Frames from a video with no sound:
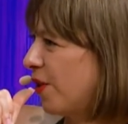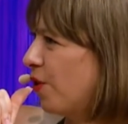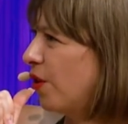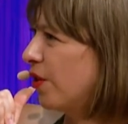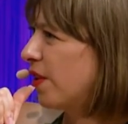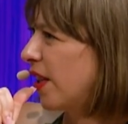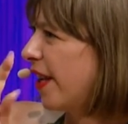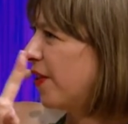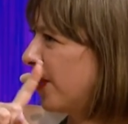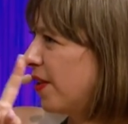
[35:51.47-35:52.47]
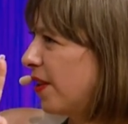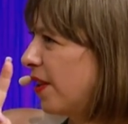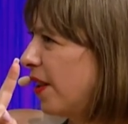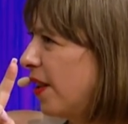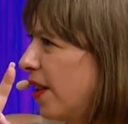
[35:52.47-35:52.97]
Uh, or it was not
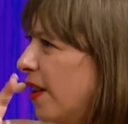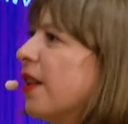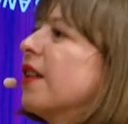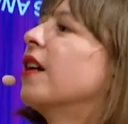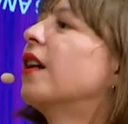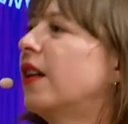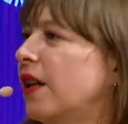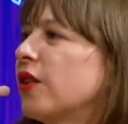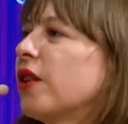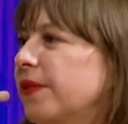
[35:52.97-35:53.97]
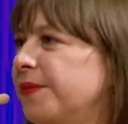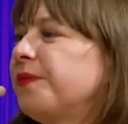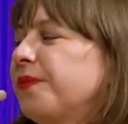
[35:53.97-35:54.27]
symmetrical, different. Okay.